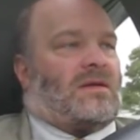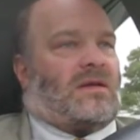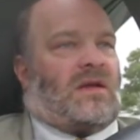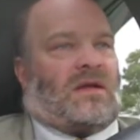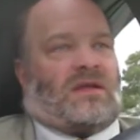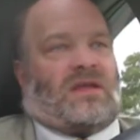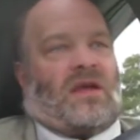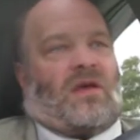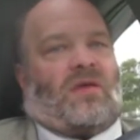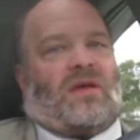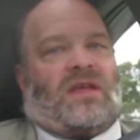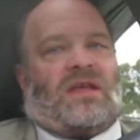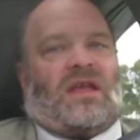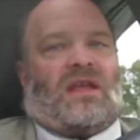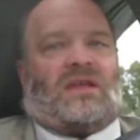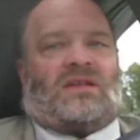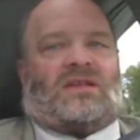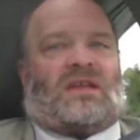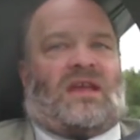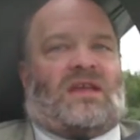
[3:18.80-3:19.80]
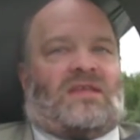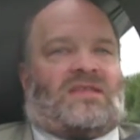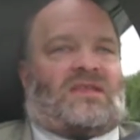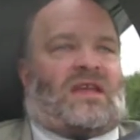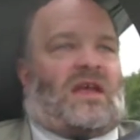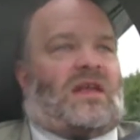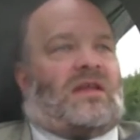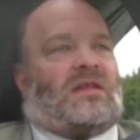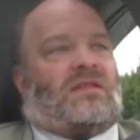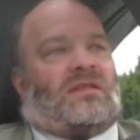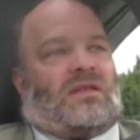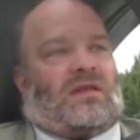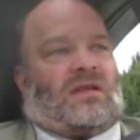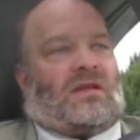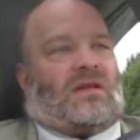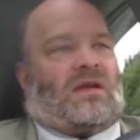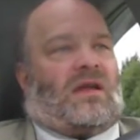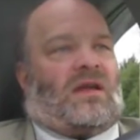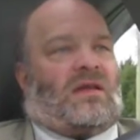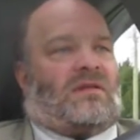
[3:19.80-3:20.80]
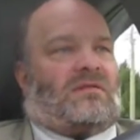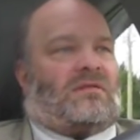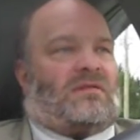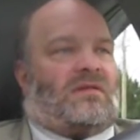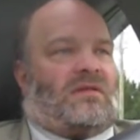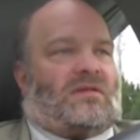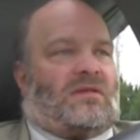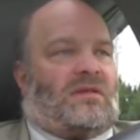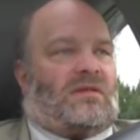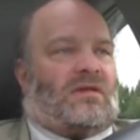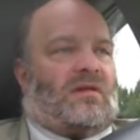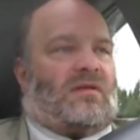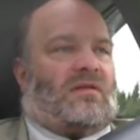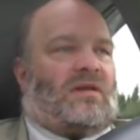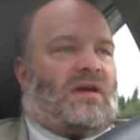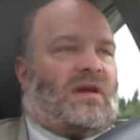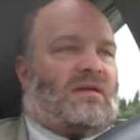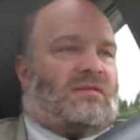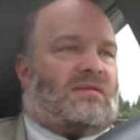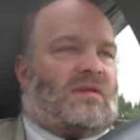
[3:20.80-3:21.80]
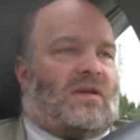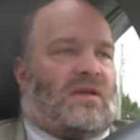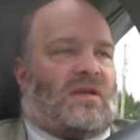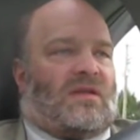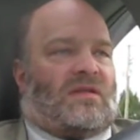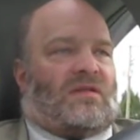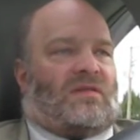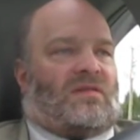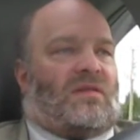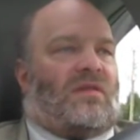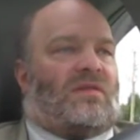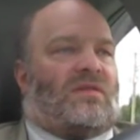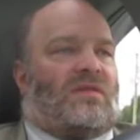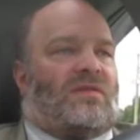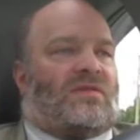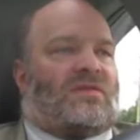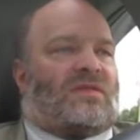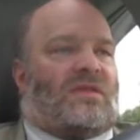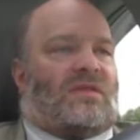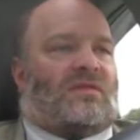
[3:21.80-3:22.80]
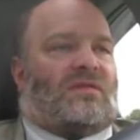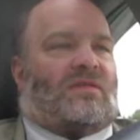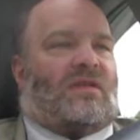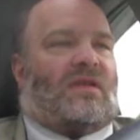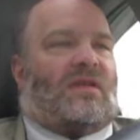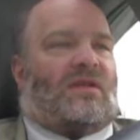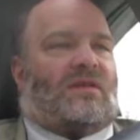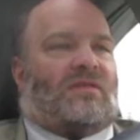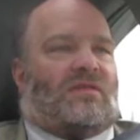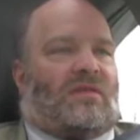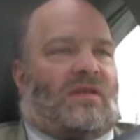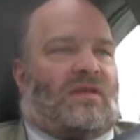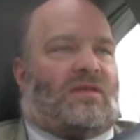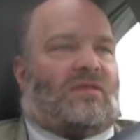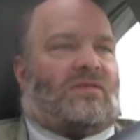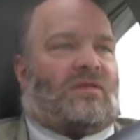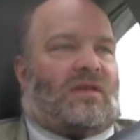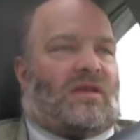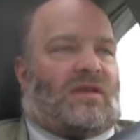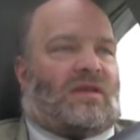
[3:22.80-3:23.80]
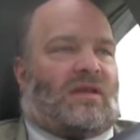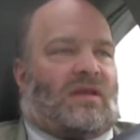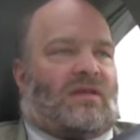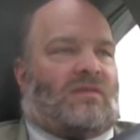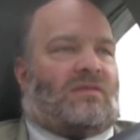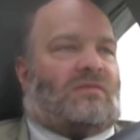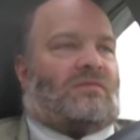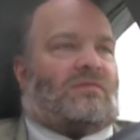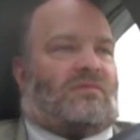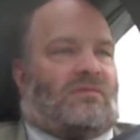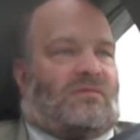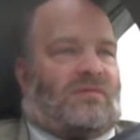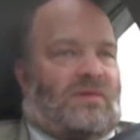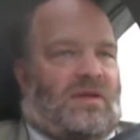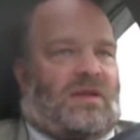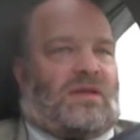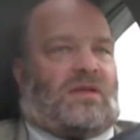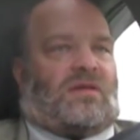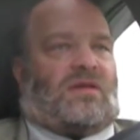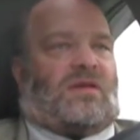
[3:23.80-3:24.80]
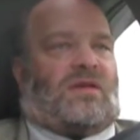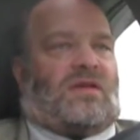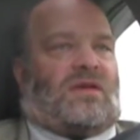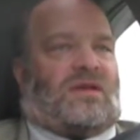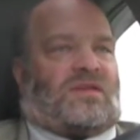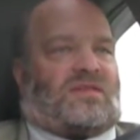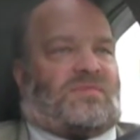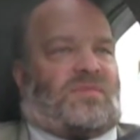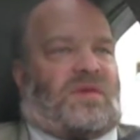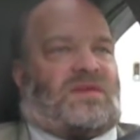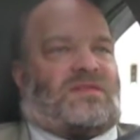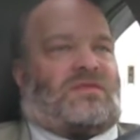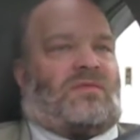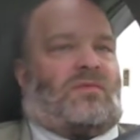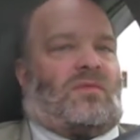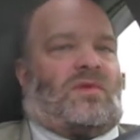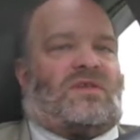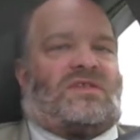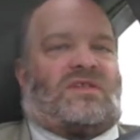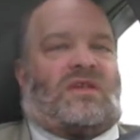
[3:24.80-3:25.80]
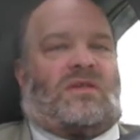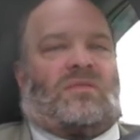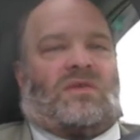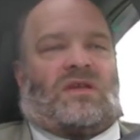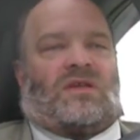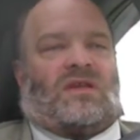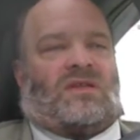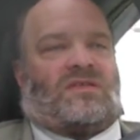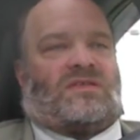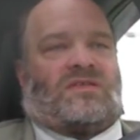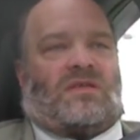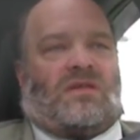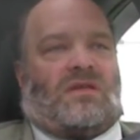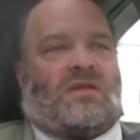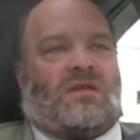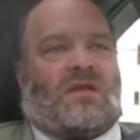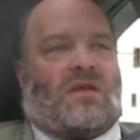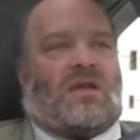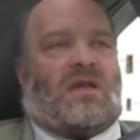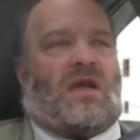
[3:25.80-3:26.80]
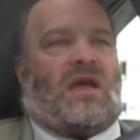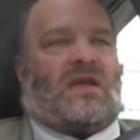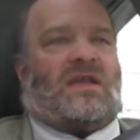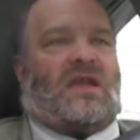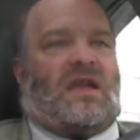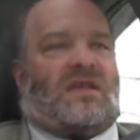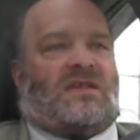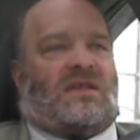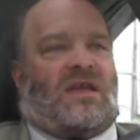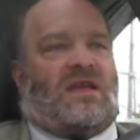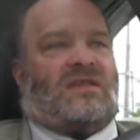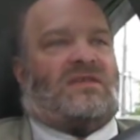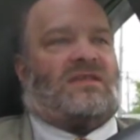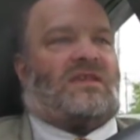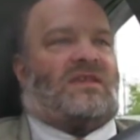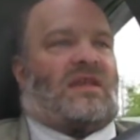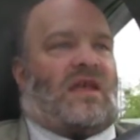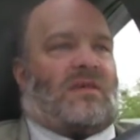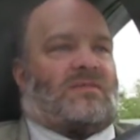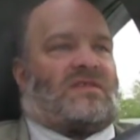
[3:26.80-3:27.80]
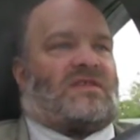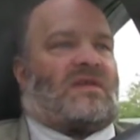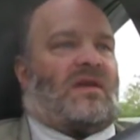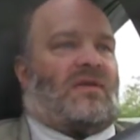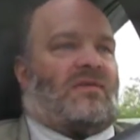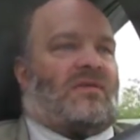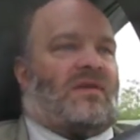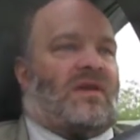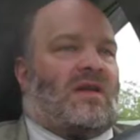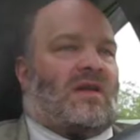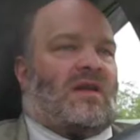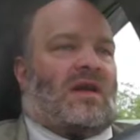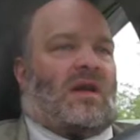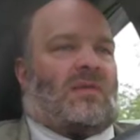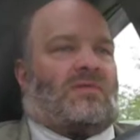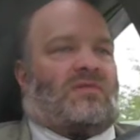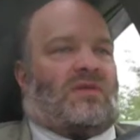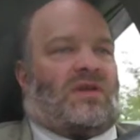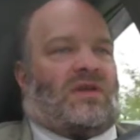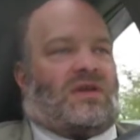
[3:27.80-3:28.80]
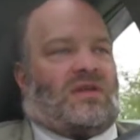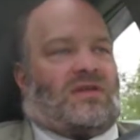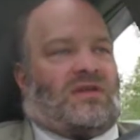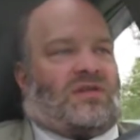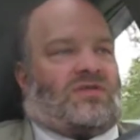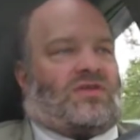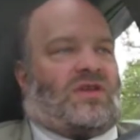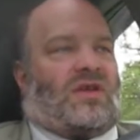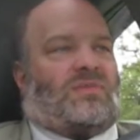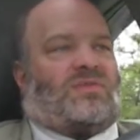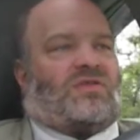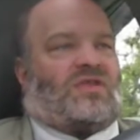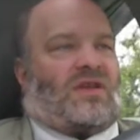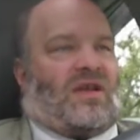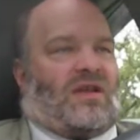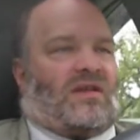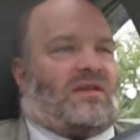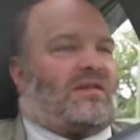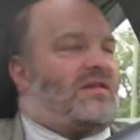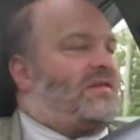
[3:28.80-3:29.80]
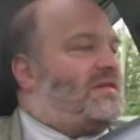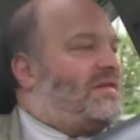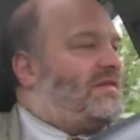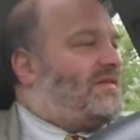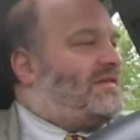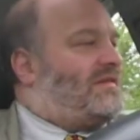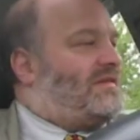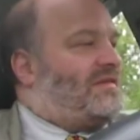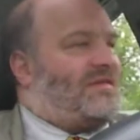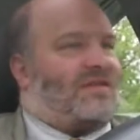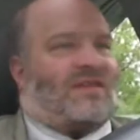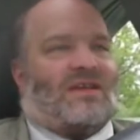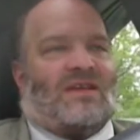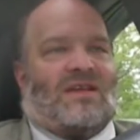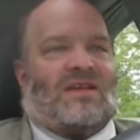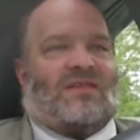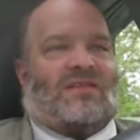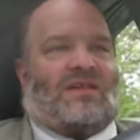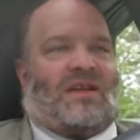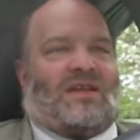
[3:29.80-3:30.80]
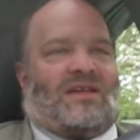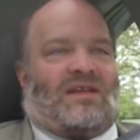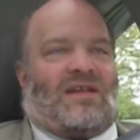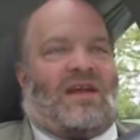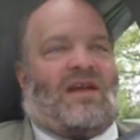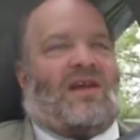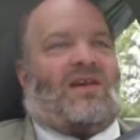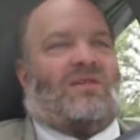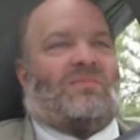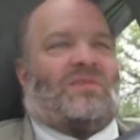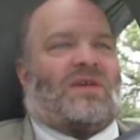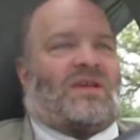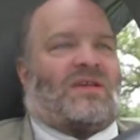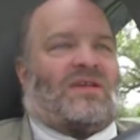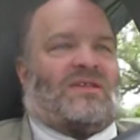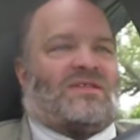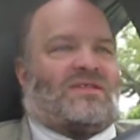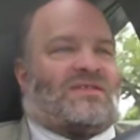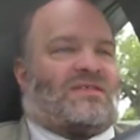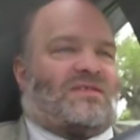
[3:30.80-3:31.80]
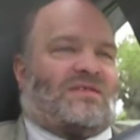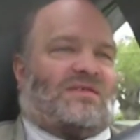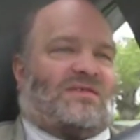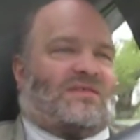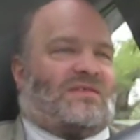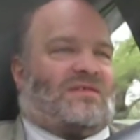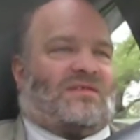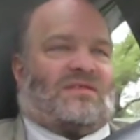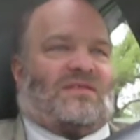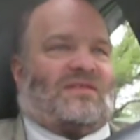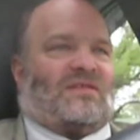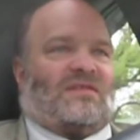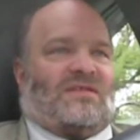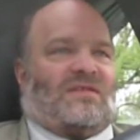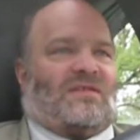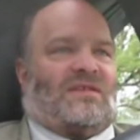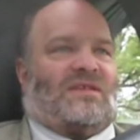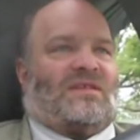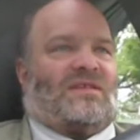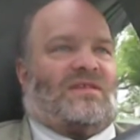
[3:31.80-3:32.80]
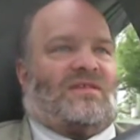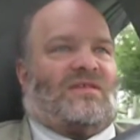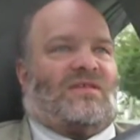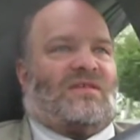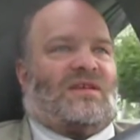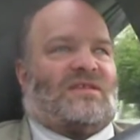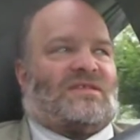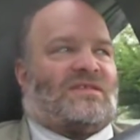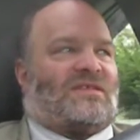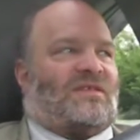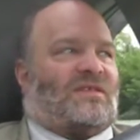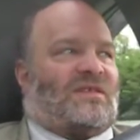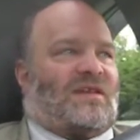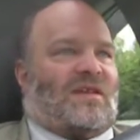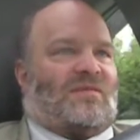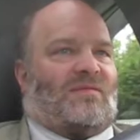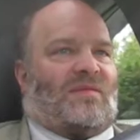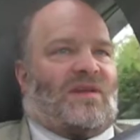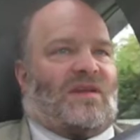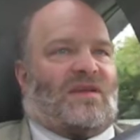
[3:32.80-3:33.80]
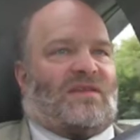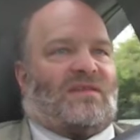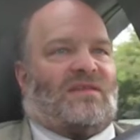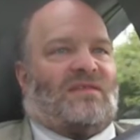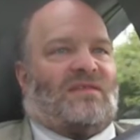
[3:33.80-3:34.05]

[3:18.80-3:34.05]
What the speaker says: And now I can't taste anything. No use in drinking really good and expensive whiskey, because I can't taste the damn stuff. I'm drinking the cheap shit right now, because, you know, I still get my